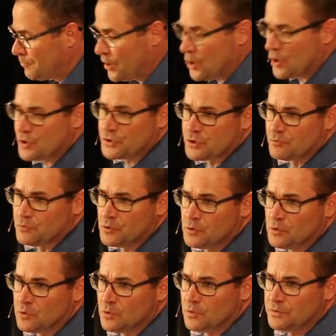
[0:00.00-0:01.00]
Persia
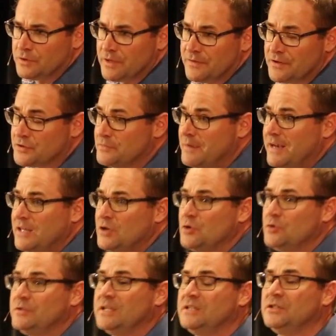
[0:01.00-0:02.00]
ruled, there's many
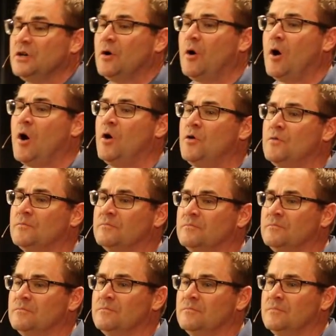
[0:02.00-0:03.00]
who didn't go
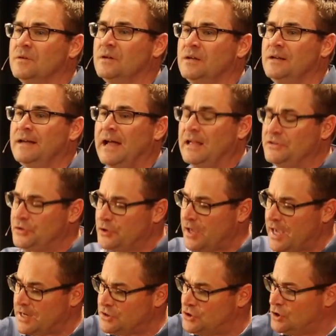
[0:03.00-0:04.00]
home. And so
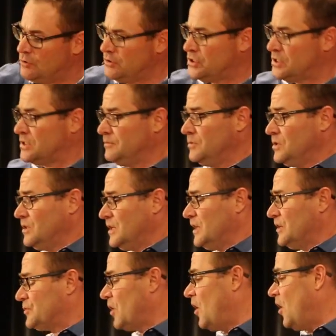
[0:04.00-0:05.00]
you Jewish
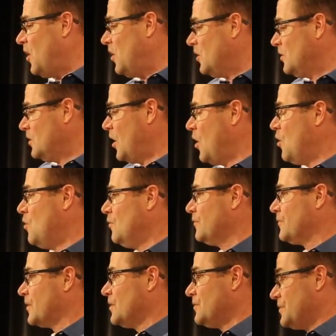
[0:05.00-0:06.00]
communities all
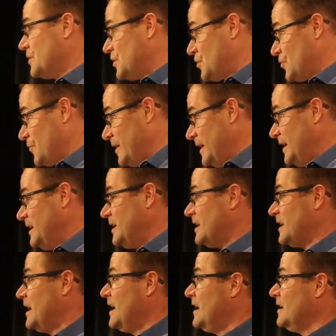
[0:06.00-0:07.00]
over the
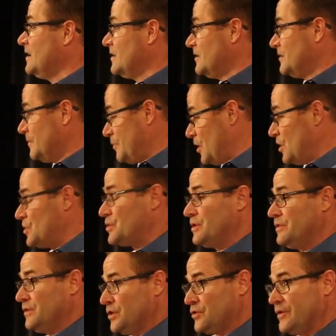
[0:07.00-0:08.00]

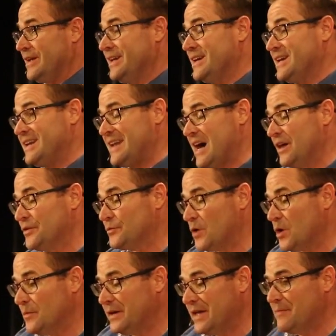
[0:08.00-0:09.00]
Persian, the Greek, and now the
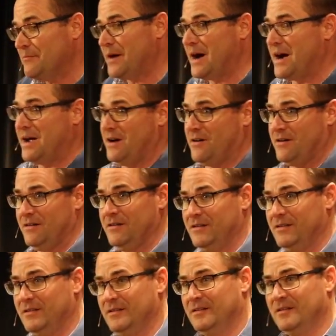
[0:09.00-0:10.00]
Roman Empire.
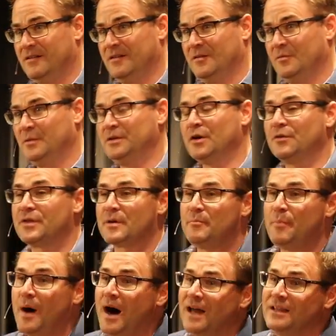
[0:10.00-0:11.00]
We know
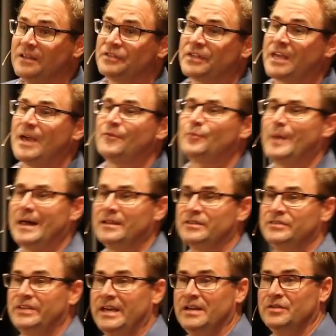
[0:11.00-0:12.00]
that Apollos came from
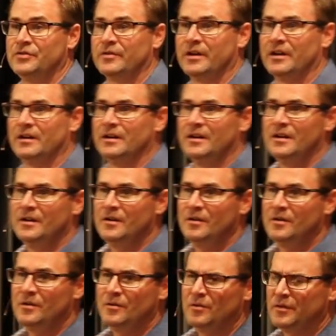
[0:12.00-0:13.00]
Alexandria.
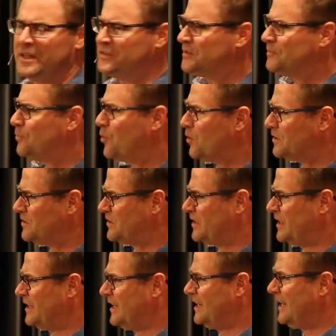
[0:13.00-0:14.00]
Well, that's a port
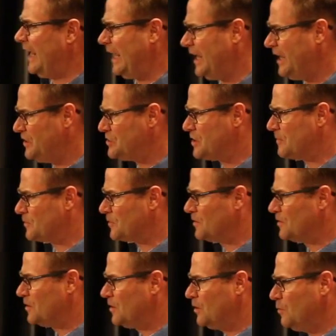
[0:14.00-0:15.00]
city in
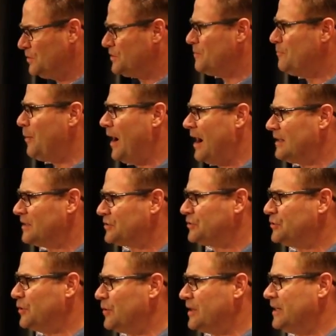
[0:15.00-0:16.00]
Egypt. What's
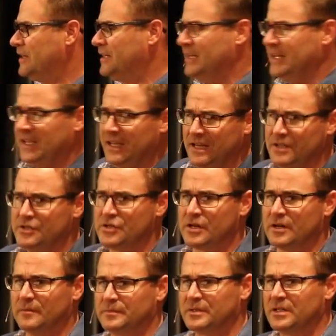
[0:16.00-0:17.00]
Apollos doing in
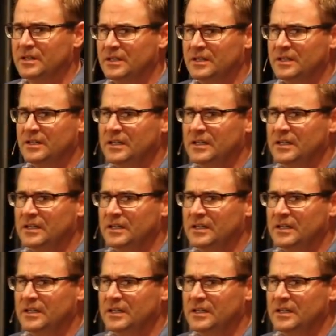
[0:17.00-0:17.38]
Egypt?